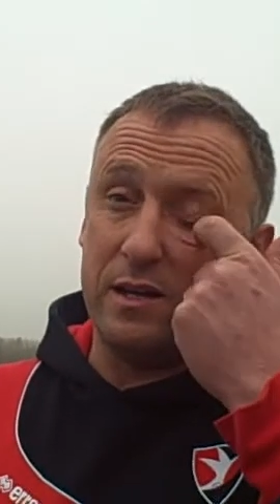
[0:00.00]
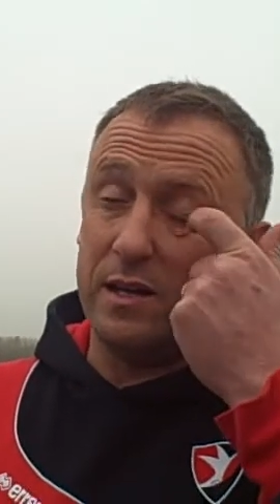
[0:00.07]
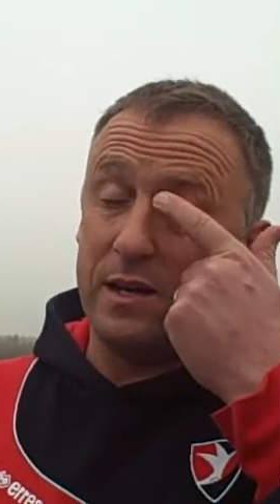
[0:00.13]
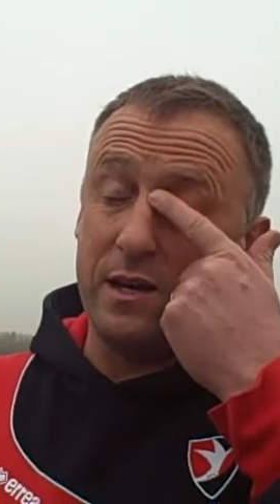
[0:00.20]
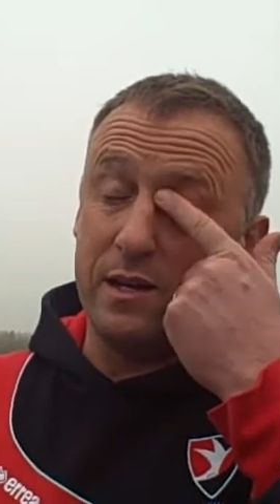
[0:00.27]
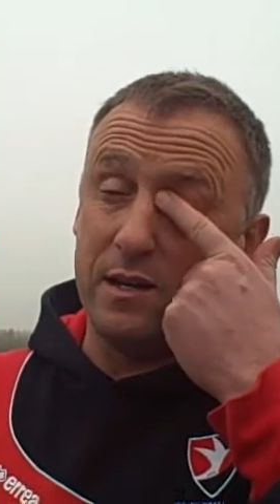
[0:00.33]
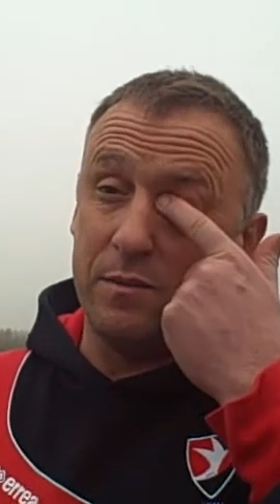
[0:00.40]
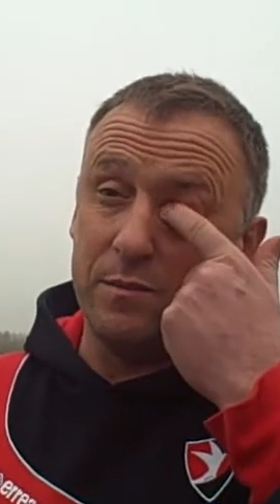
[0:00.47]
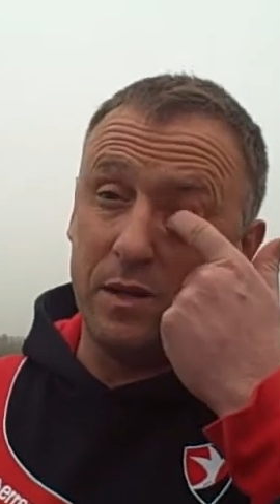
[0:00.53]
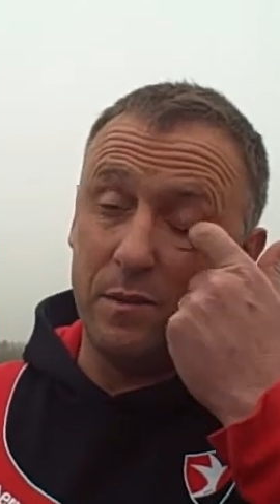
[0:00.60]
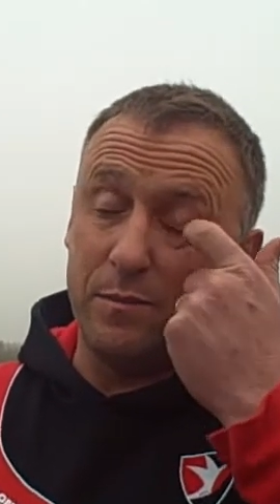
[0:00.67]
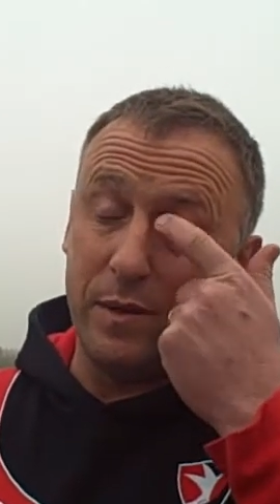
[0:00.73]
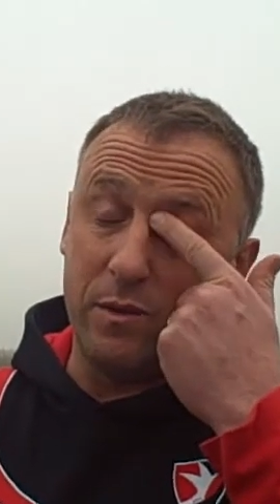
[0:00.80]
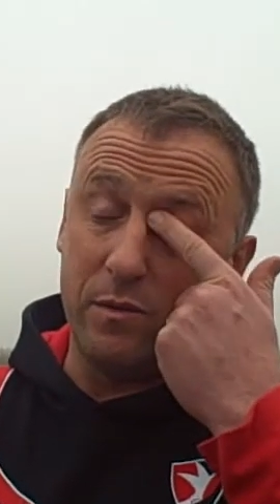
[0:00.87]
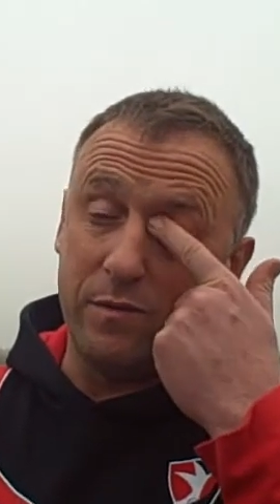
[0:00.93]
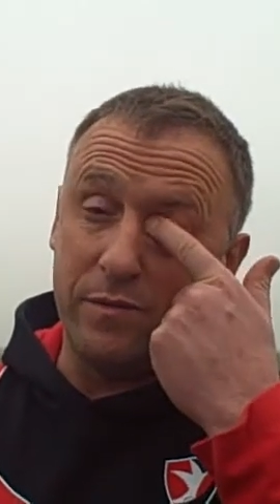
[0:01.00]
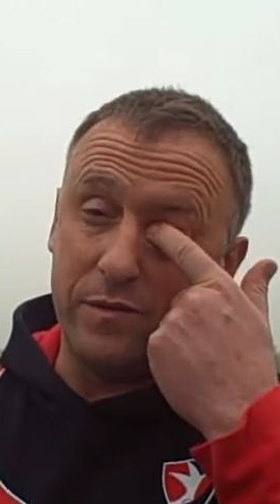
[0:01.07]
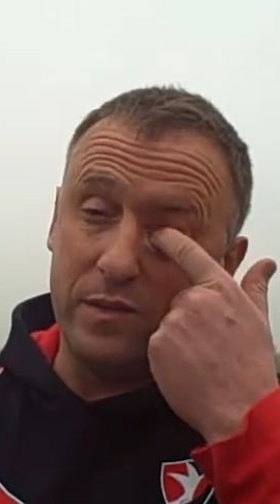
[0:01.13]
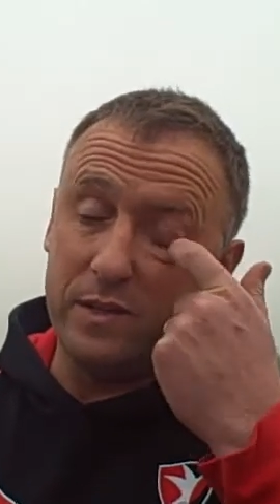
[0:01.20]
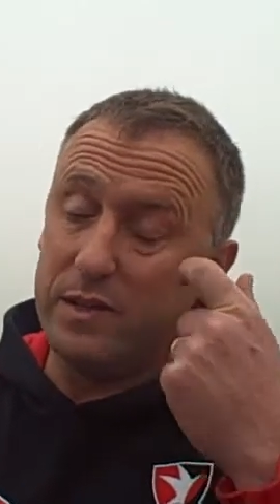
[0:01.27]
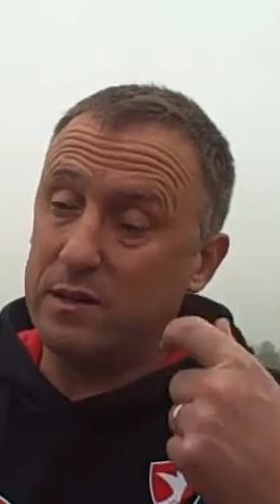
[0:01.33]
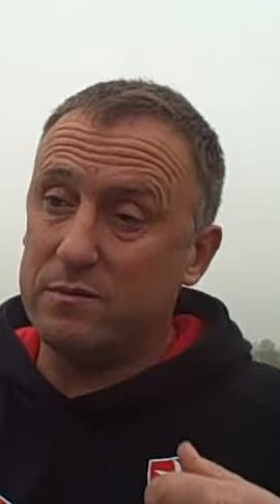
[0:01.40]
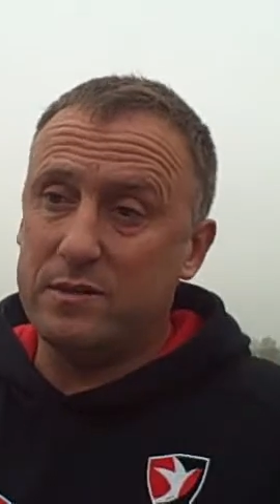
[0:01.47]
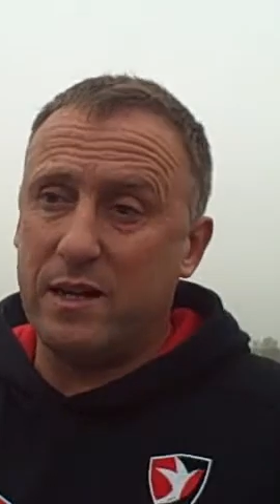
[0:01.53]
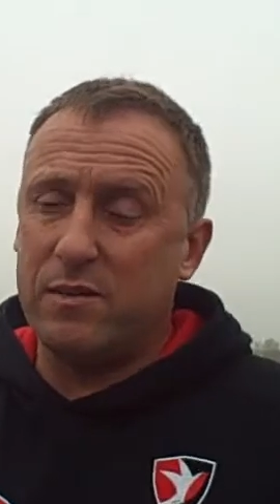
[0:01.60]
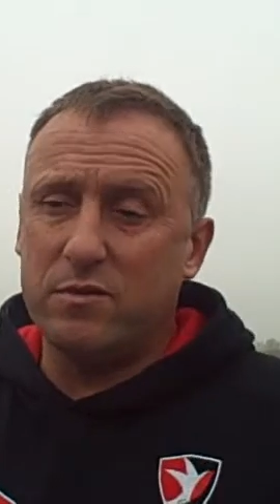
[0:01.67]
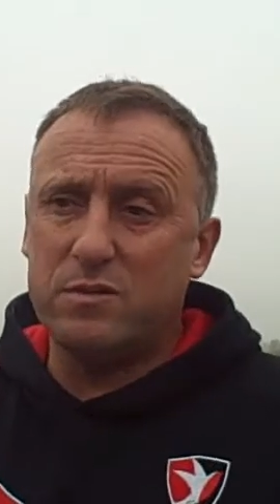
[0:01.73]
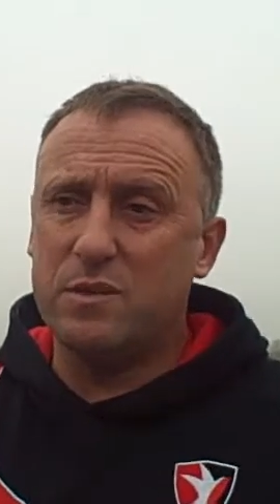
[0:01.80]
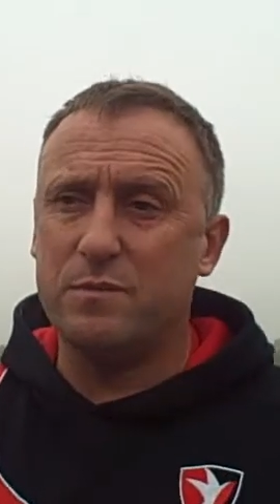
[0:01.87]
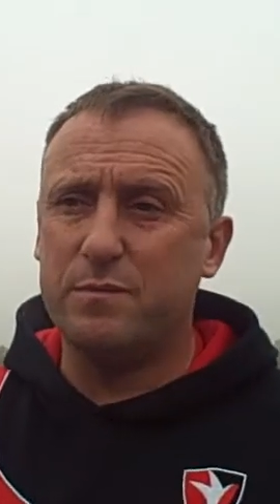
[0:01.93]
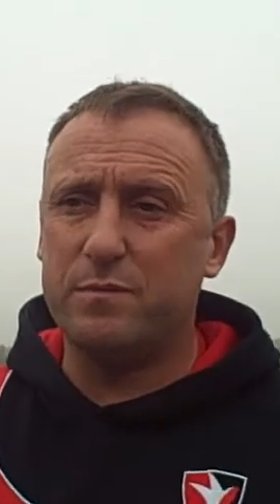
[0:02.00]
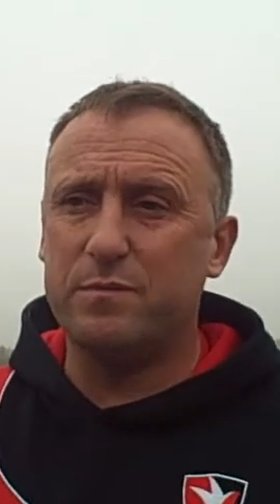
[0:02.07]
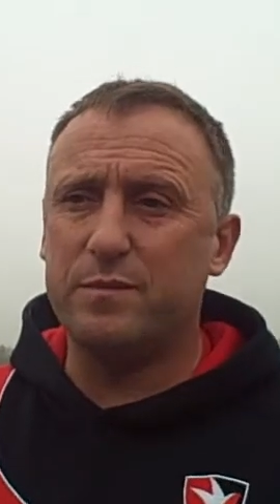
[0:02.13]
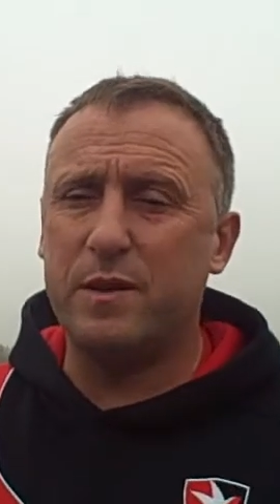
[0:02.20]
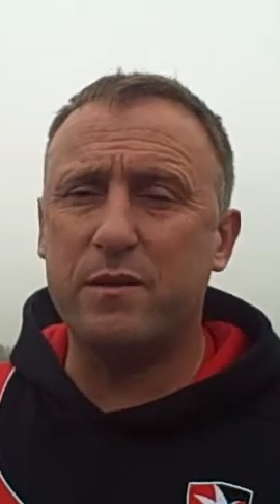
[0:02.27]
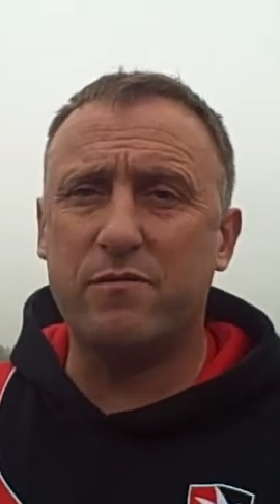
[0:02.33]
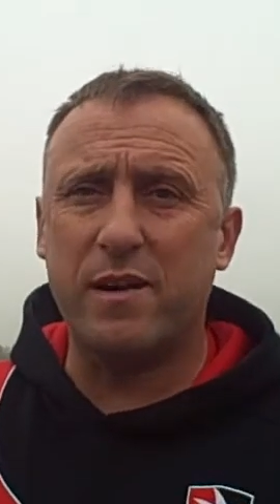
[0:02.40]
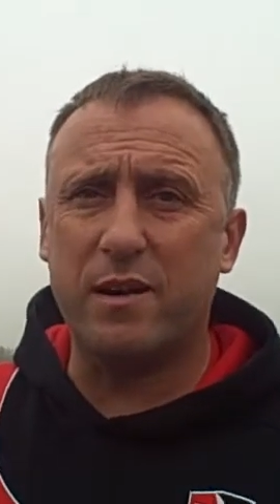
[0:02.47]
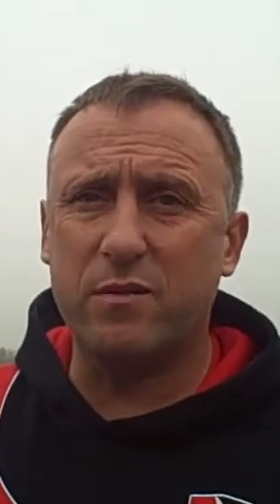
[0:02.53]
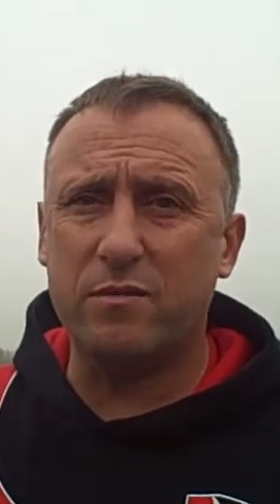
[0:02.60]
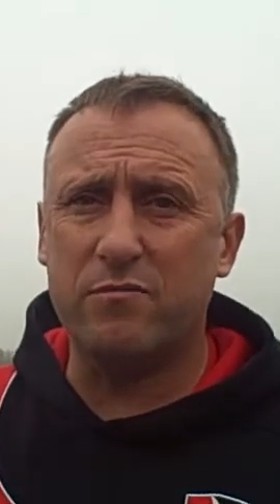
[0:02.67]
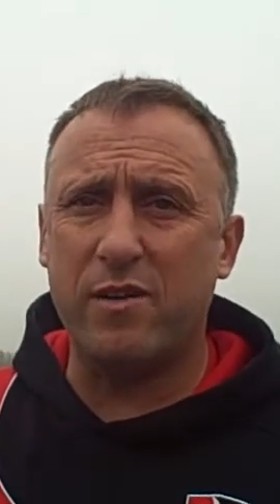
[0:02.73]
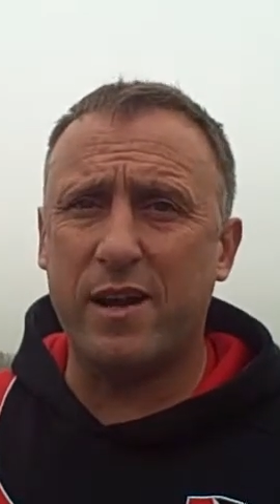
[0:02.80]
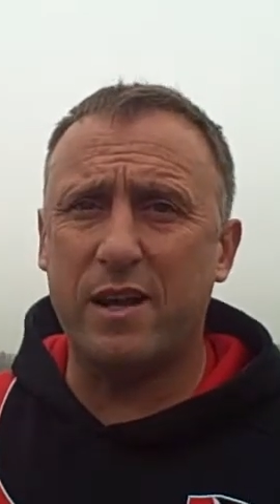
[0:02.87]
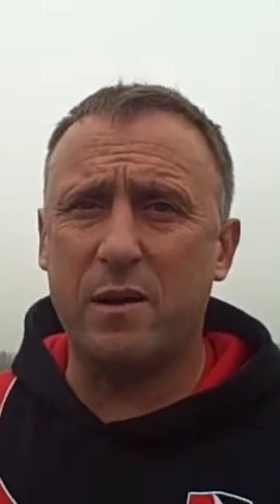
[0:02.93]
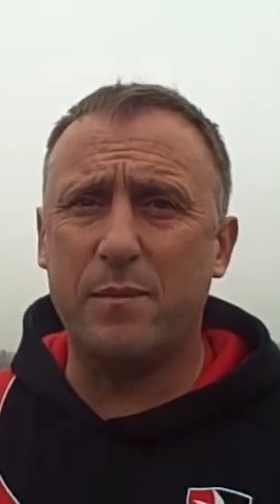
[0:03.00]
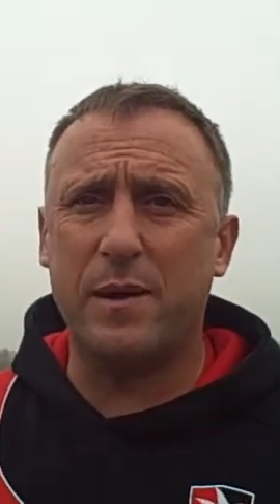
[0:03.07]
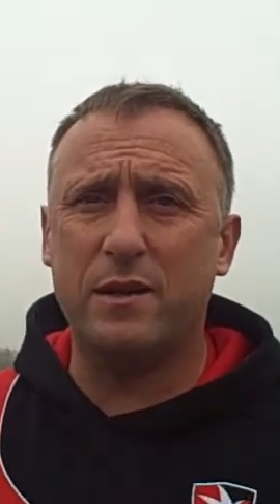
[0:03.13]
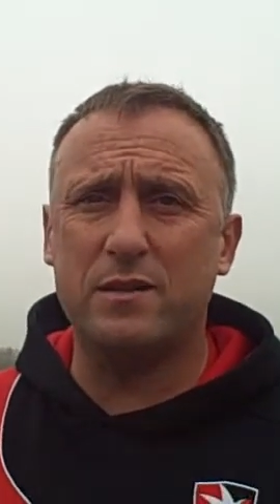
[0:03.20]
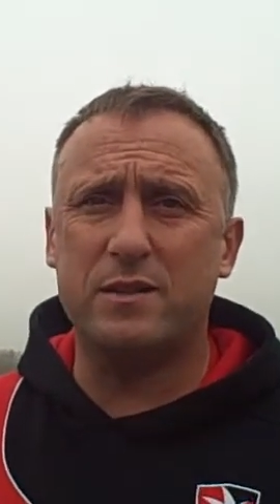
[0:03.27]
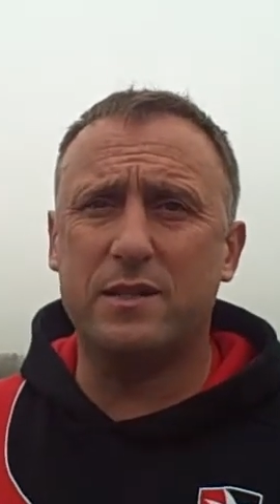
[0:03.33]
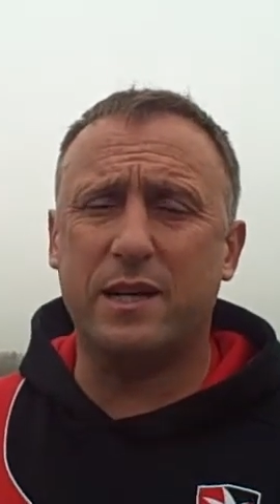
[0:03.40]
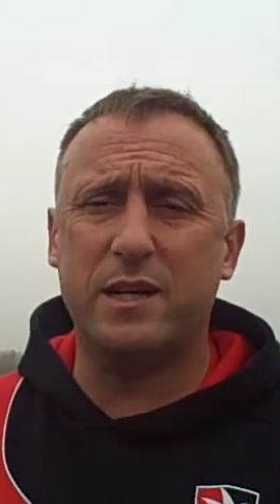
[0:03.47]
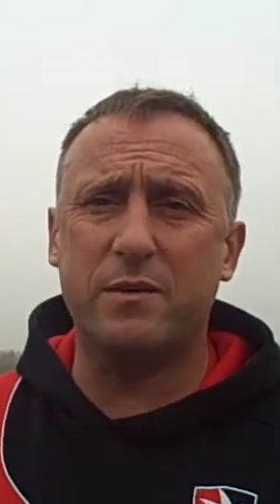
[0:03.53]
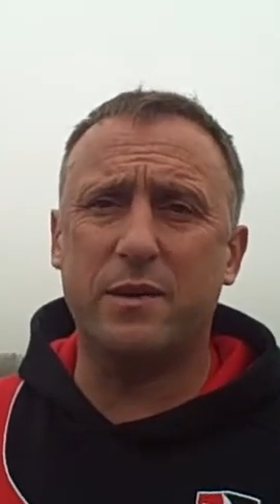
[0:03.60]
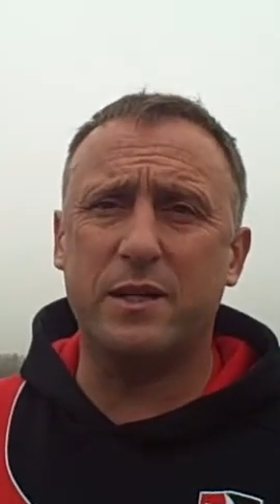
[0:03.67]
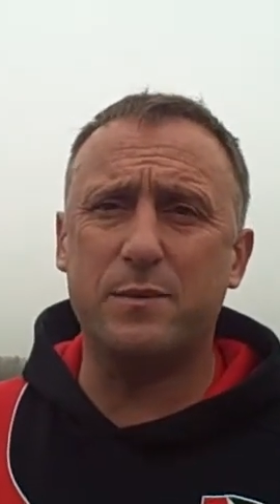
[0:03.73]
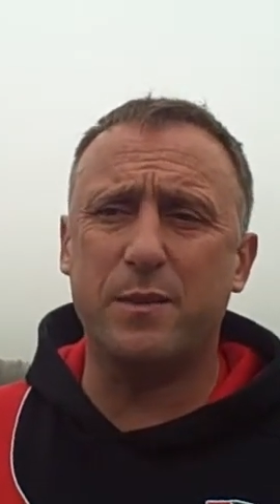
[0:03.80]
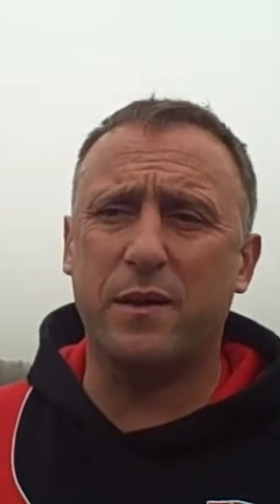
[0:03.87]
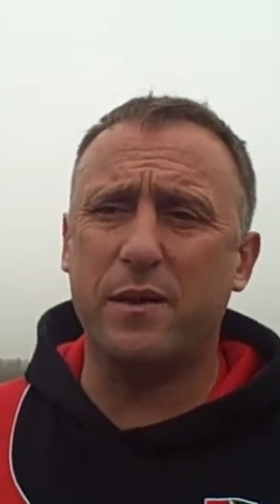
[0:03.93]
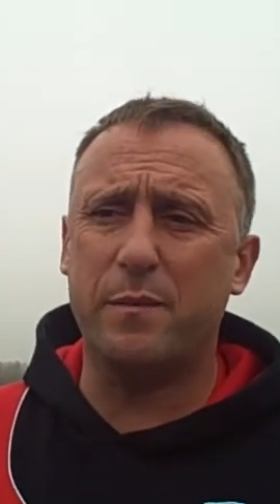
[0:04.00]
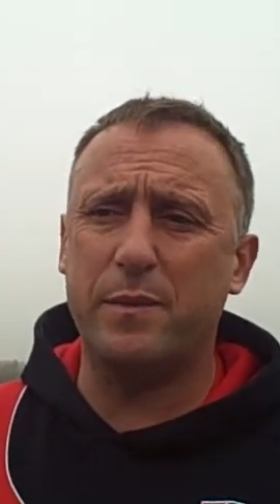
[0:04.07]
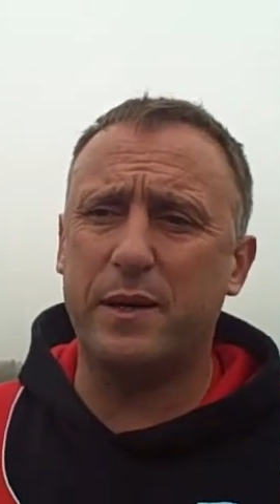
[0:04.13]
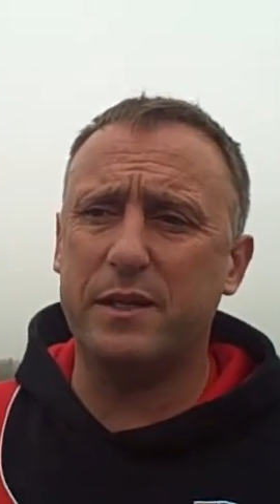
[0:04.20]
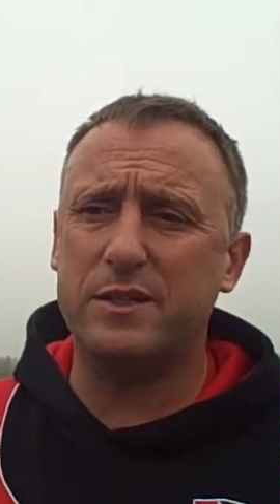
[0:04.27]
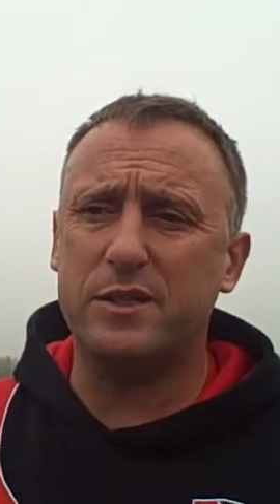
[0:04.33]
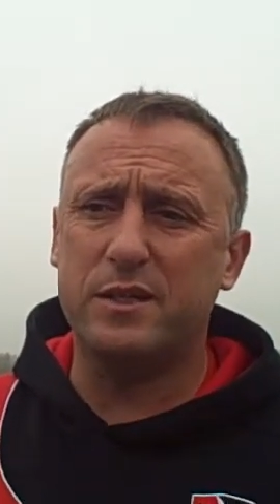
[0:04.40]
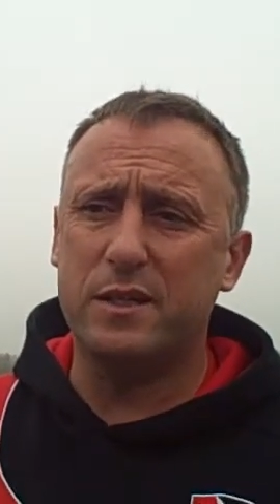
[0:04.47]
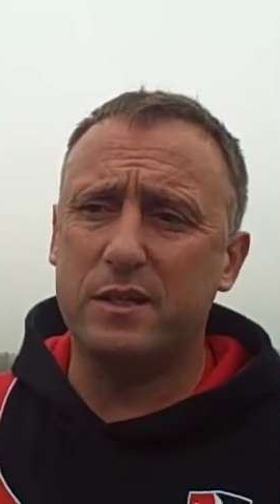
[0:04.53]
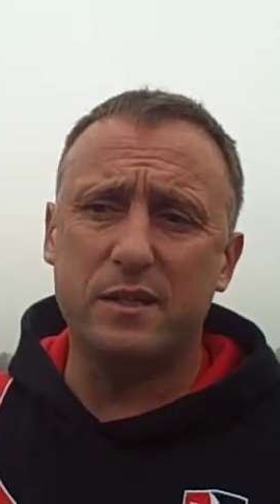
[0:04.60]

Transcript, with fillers: yeah. I'm not a big one for you know. Daryl's the been the regu regular penalty taker when he's been on the pitch.